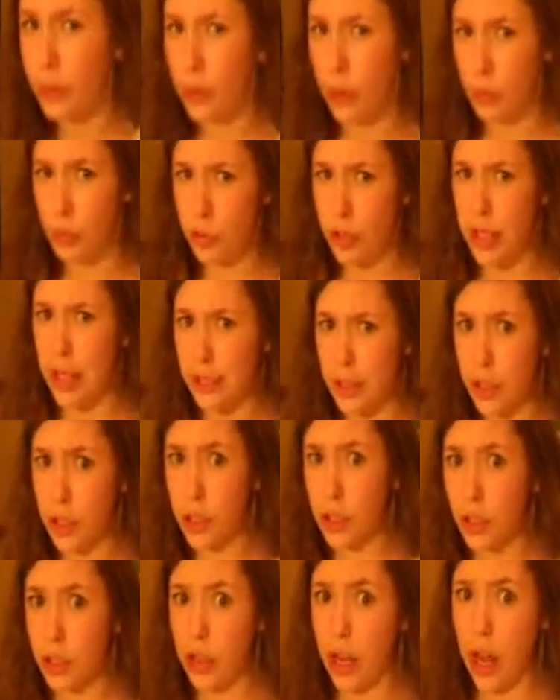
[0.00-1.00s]
with those
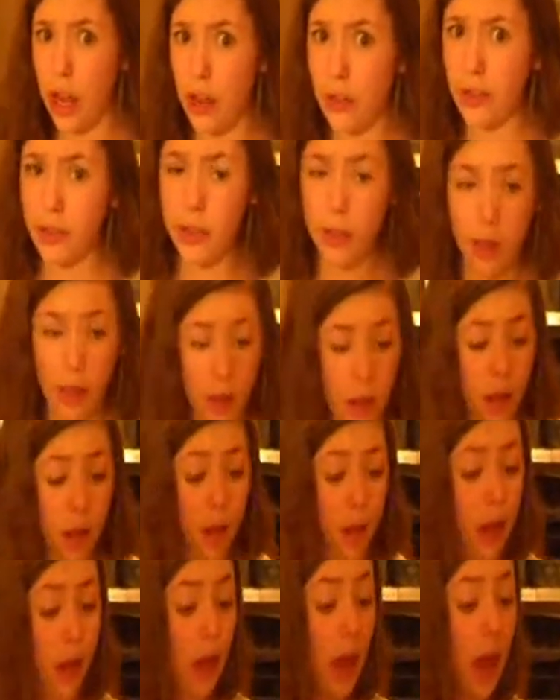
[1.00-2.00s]
scissors or knives.
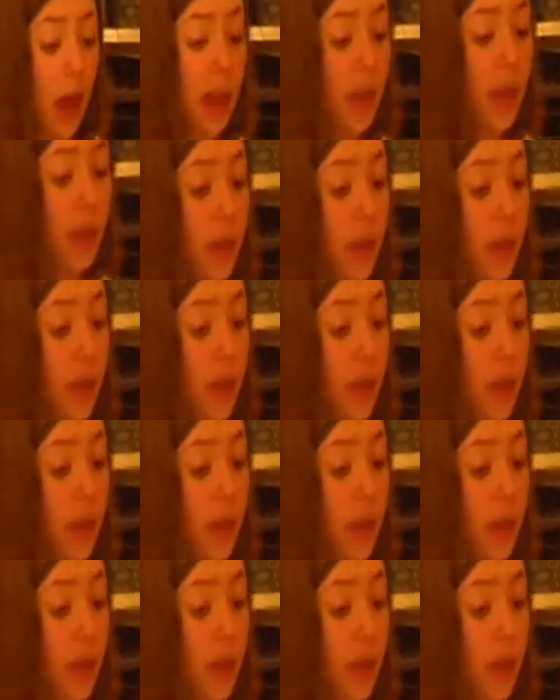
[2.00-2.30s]
And